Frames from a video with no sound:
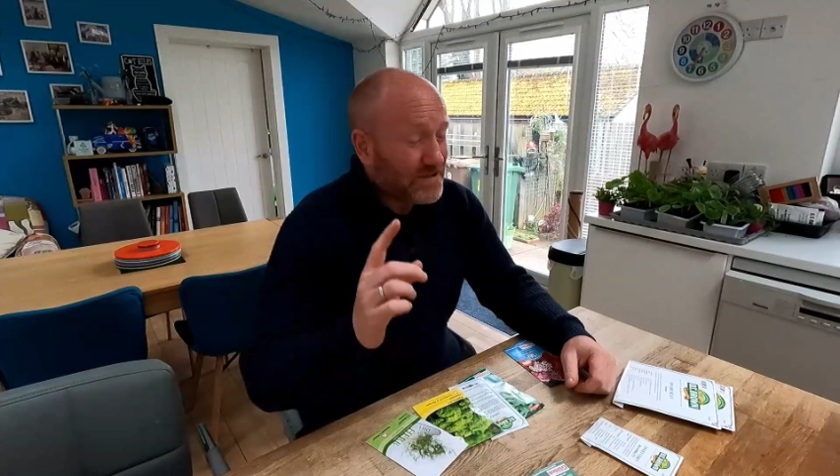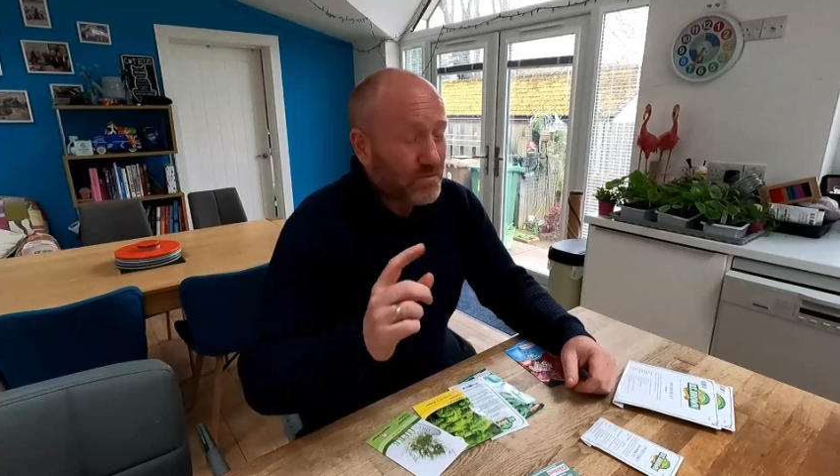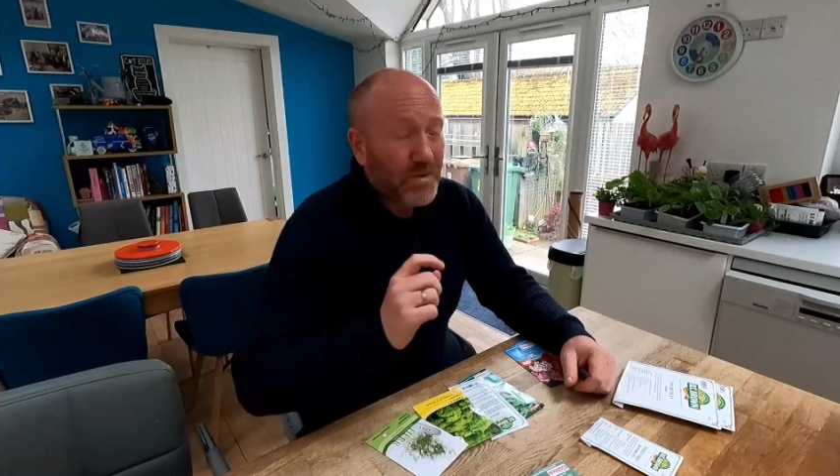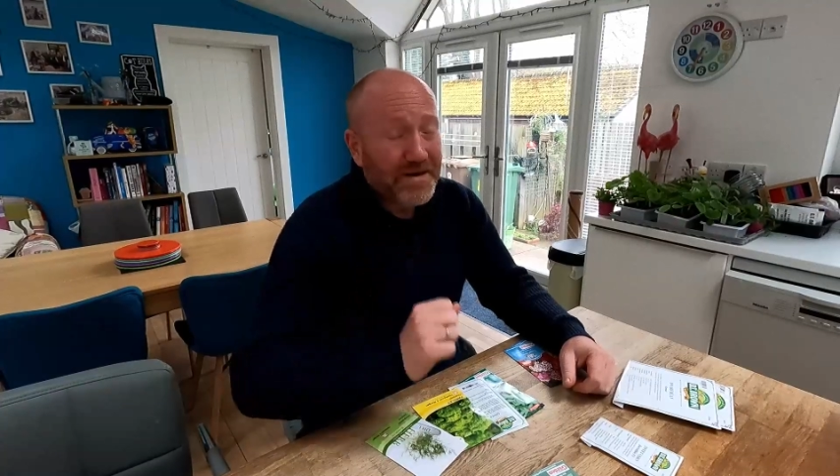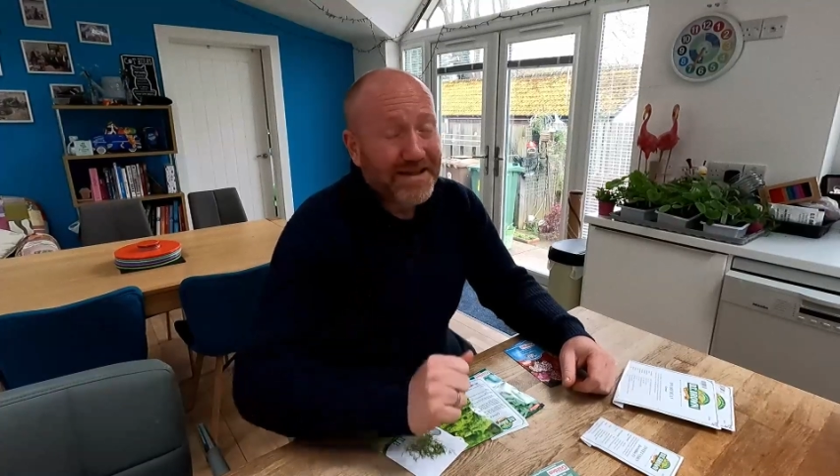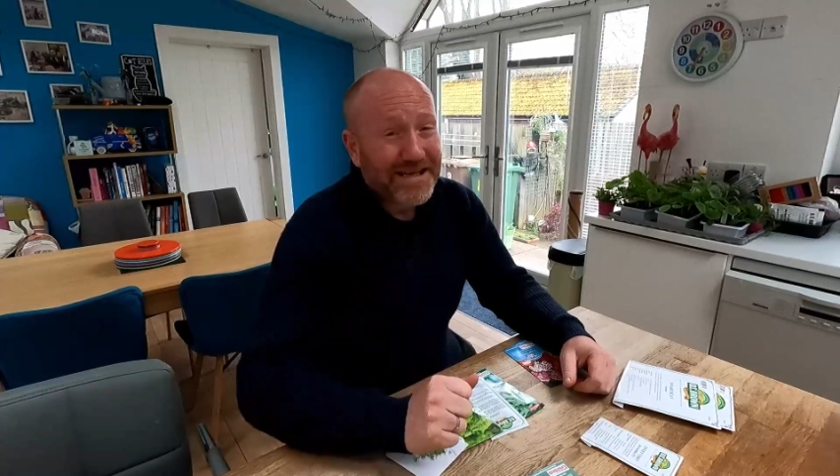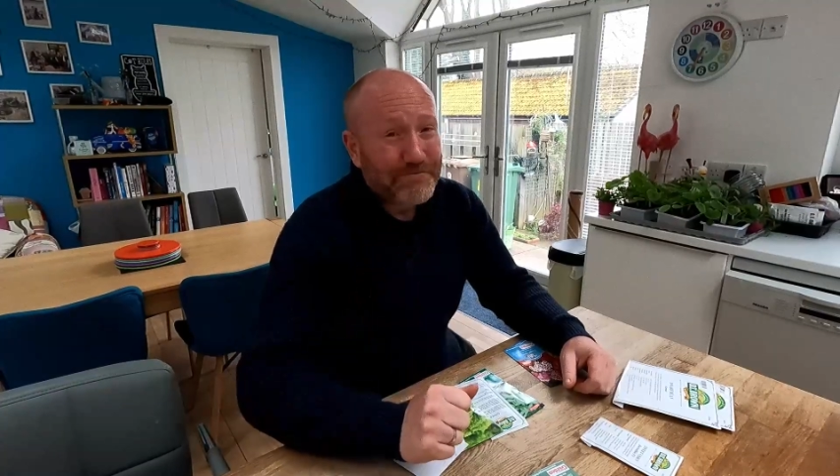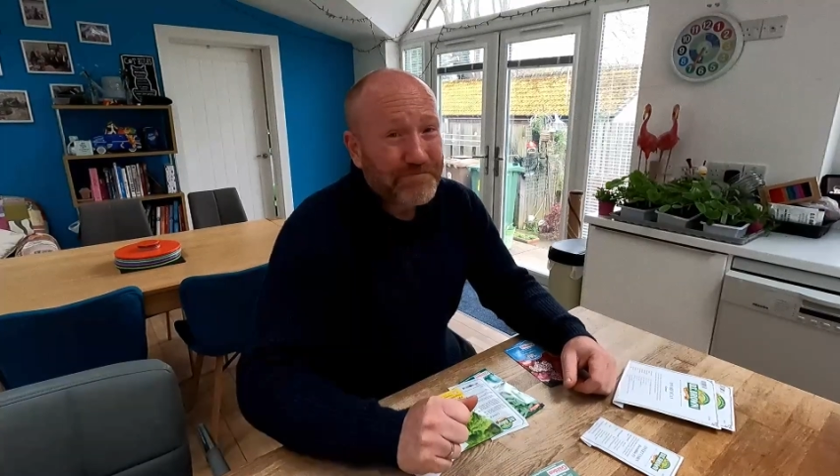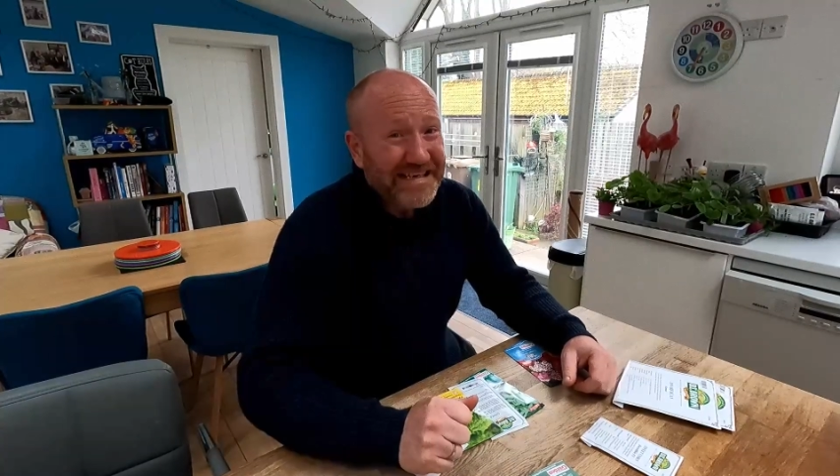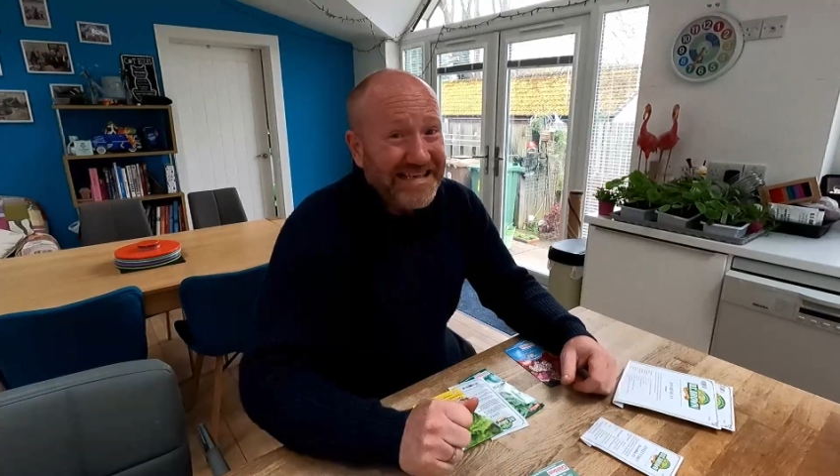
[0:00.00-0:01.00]
So one
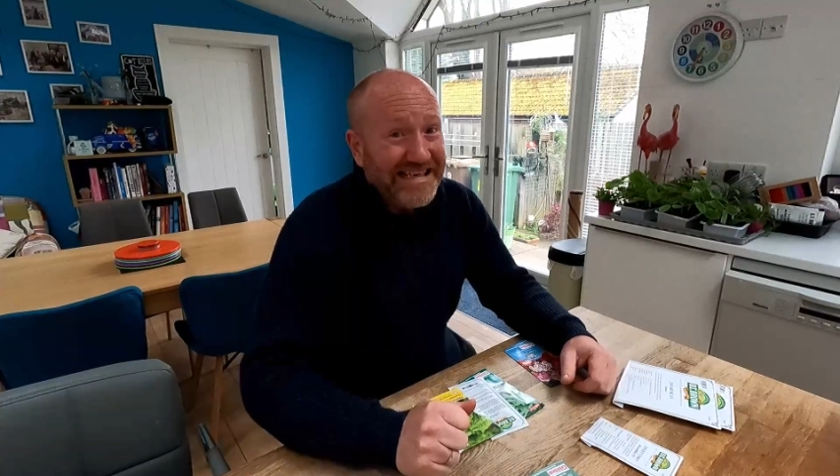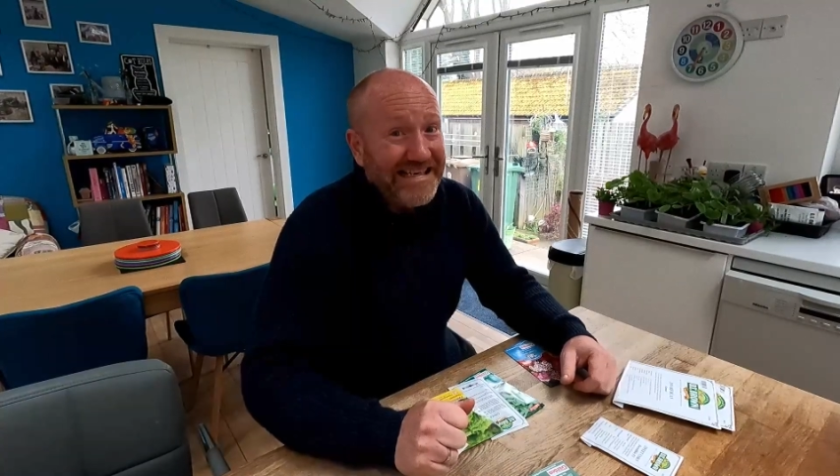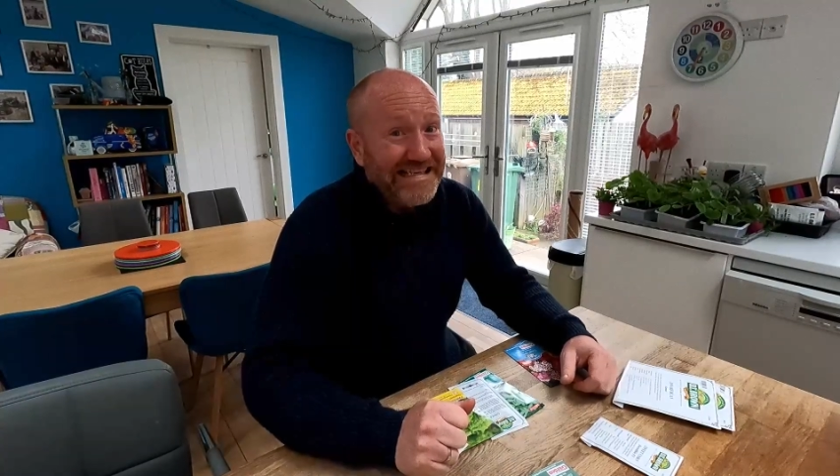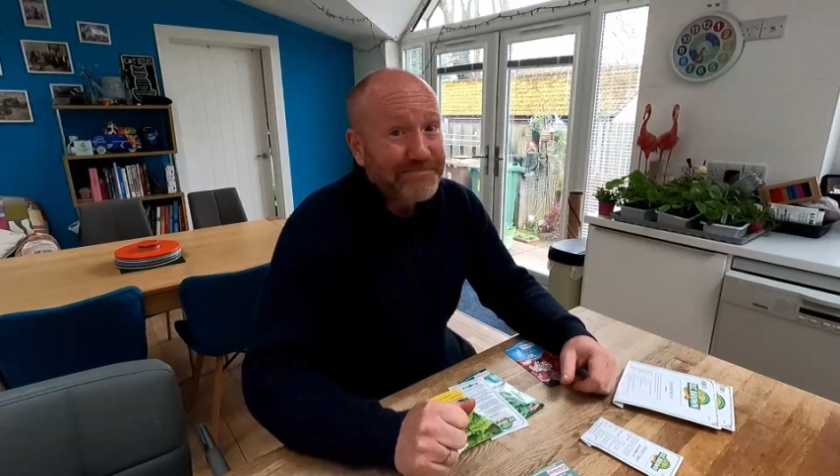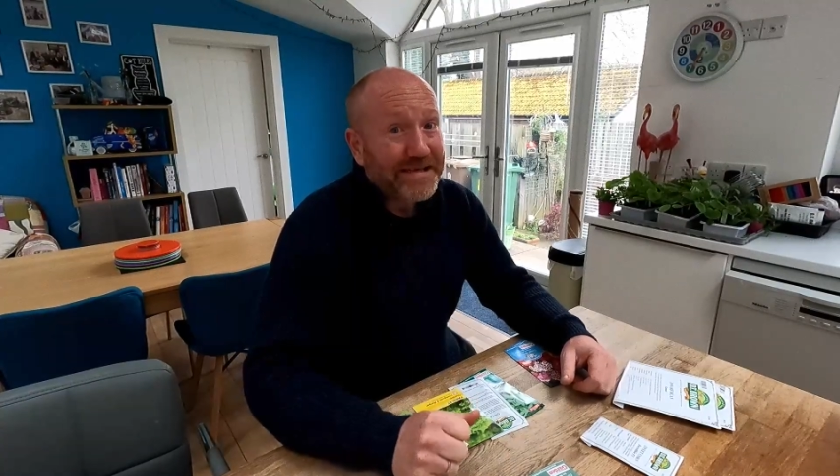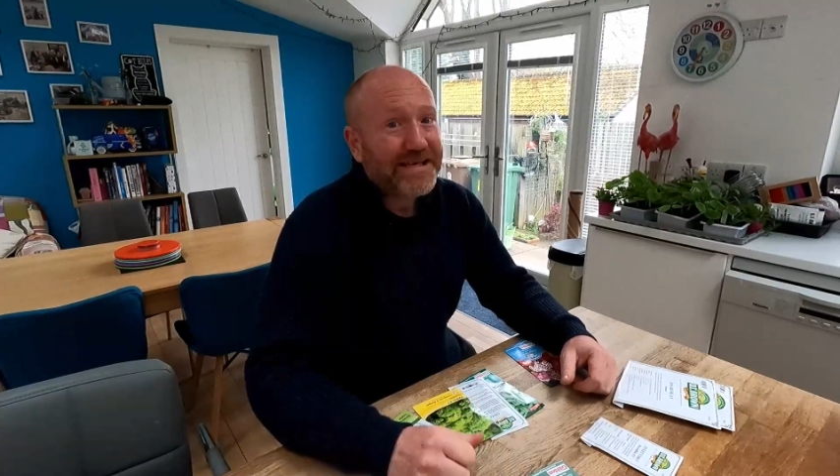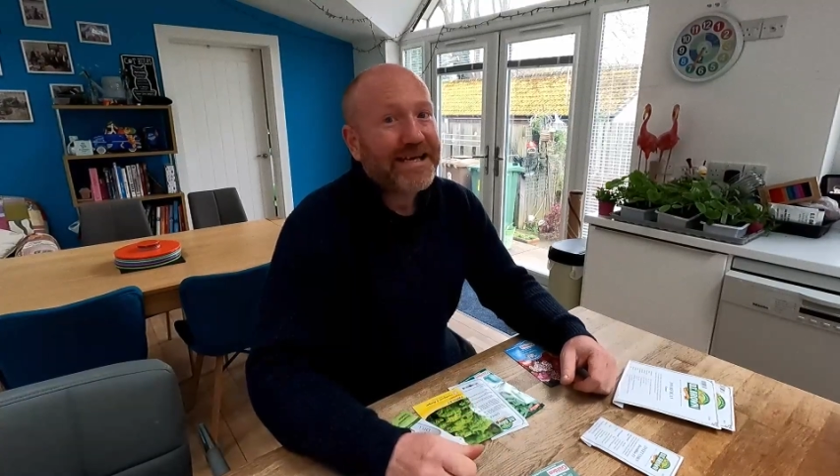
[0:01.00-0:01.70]
thing, please be